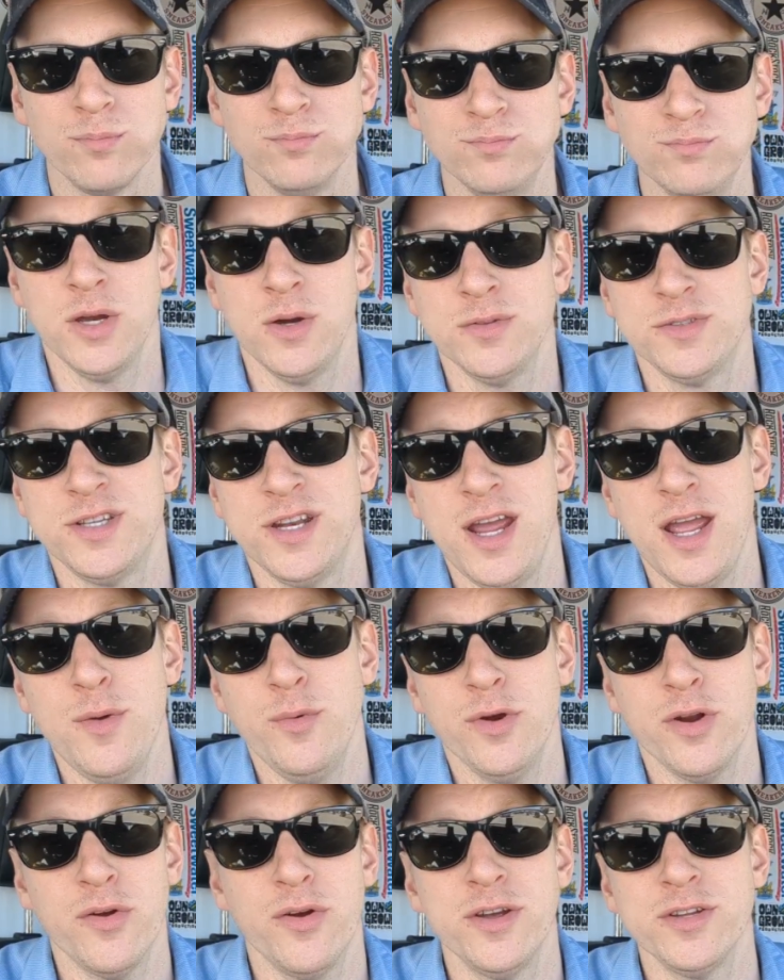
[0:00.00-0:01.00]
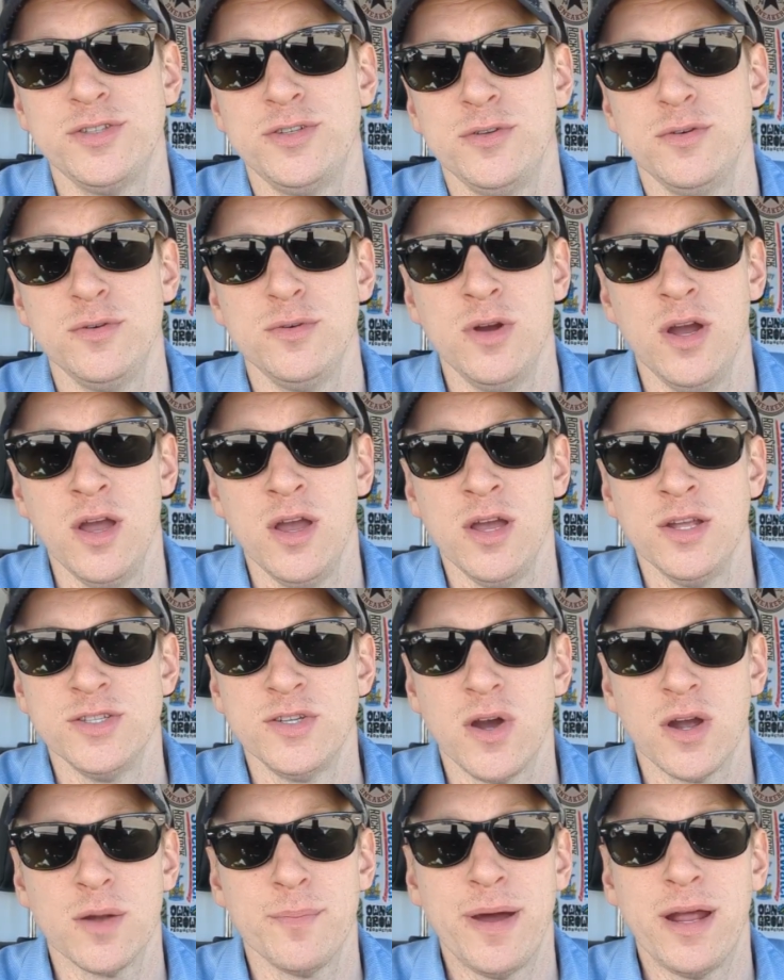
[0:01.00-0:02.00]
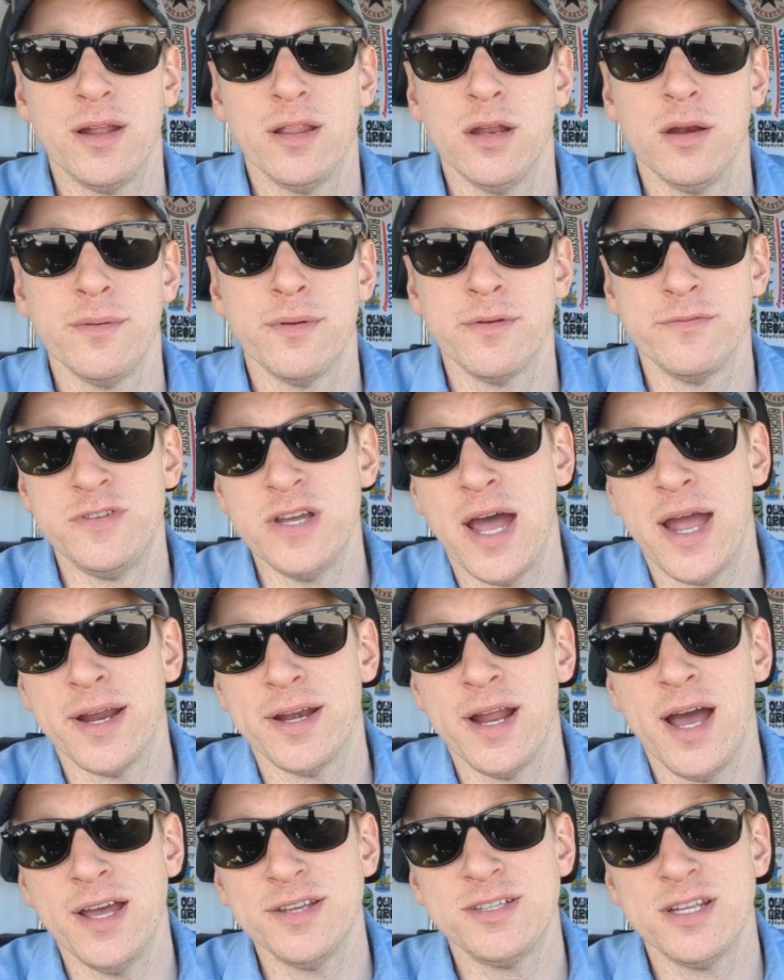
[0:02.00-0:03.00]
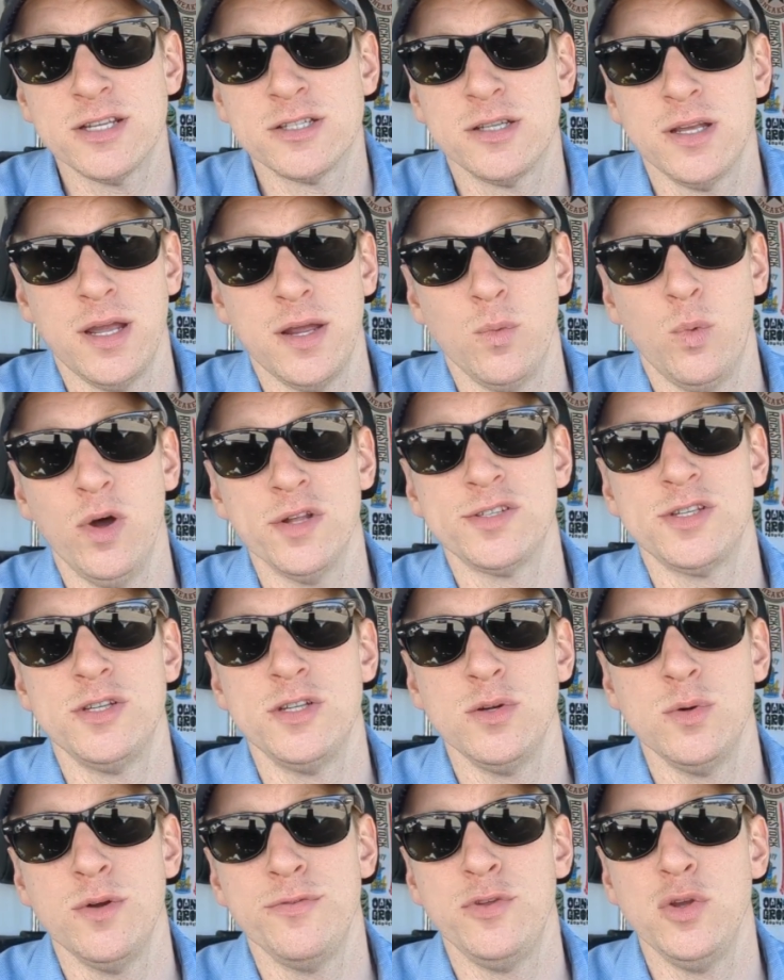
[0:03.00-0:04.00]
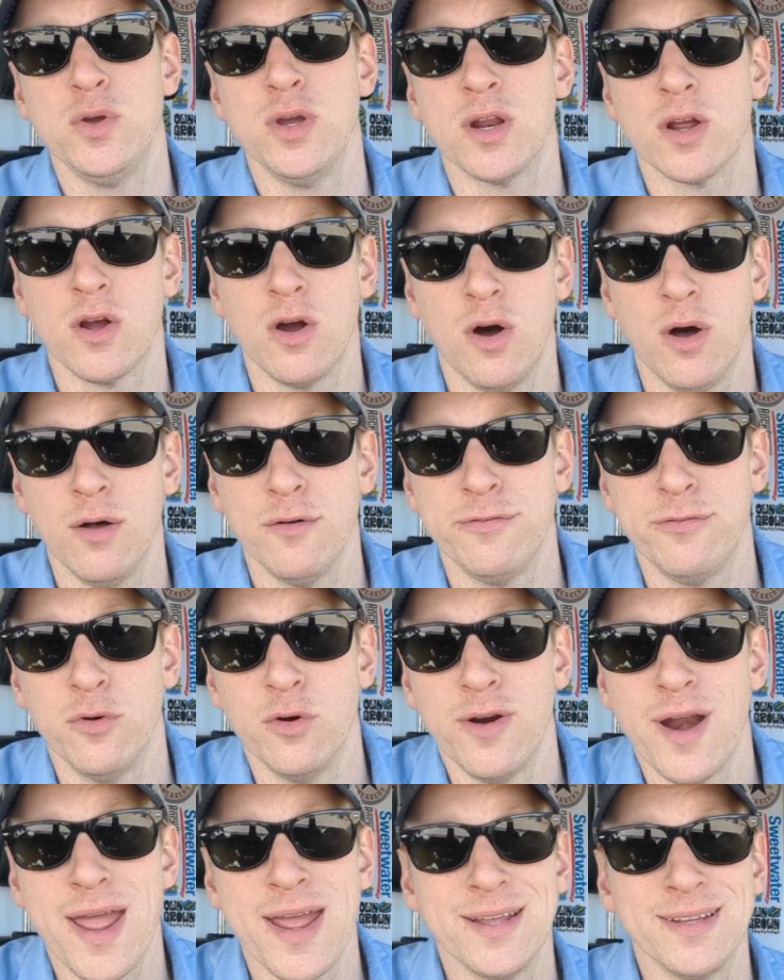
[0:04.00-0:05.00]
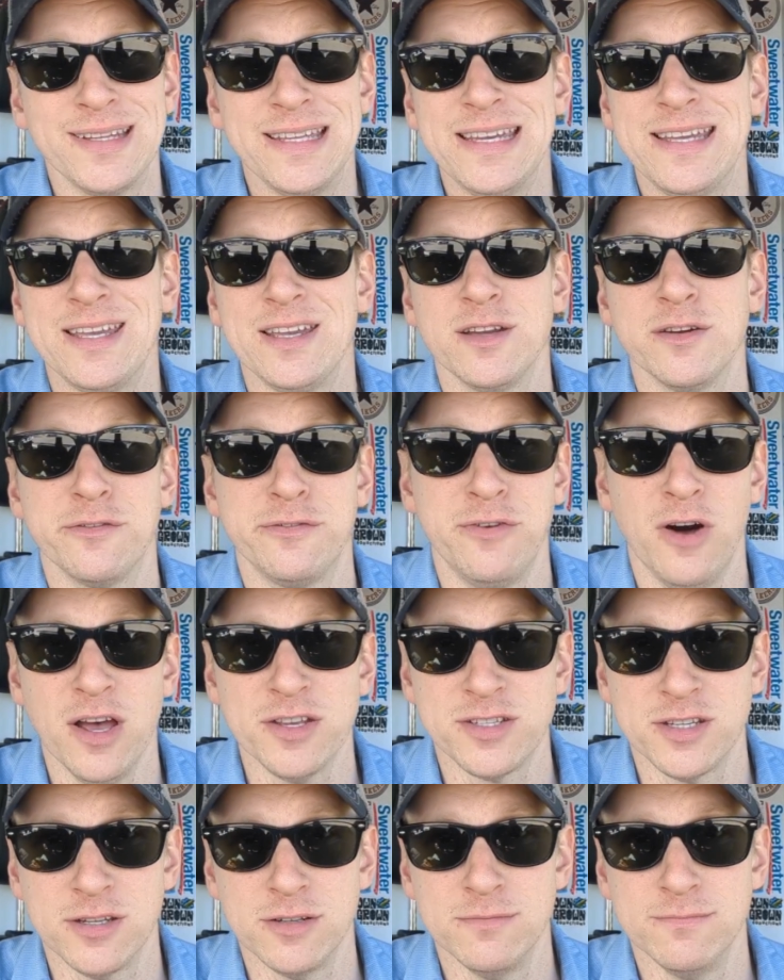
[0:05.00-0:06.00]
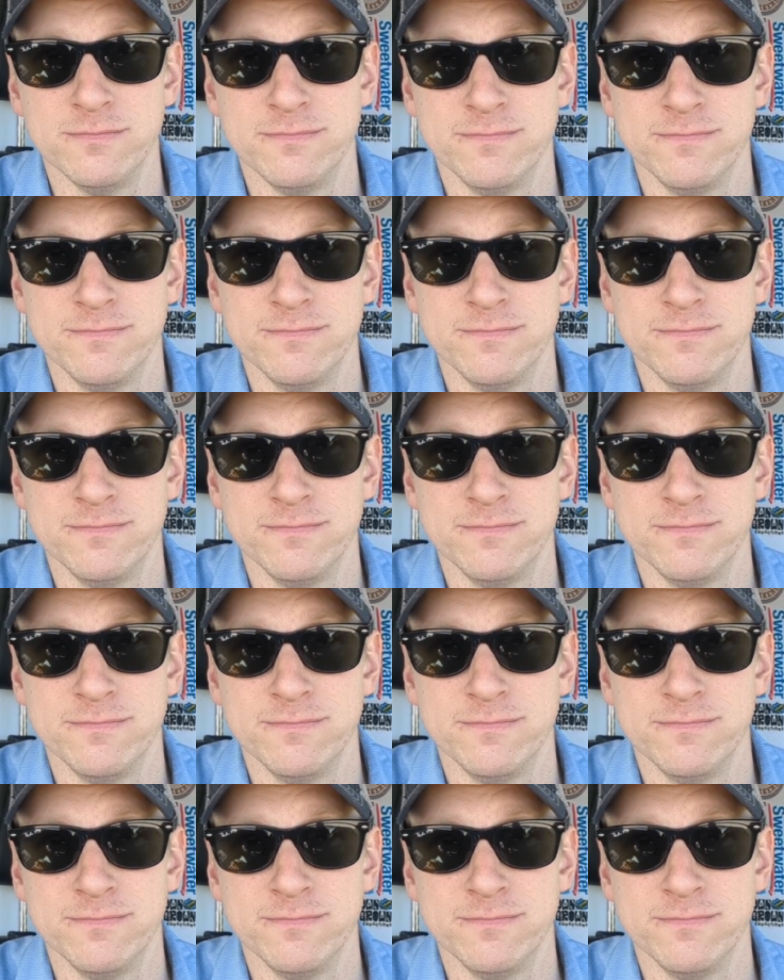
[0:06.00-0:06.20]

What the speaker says: So today we're going to talk about a little bit of diagnostics and what to do if you get a call for a leaking faucet.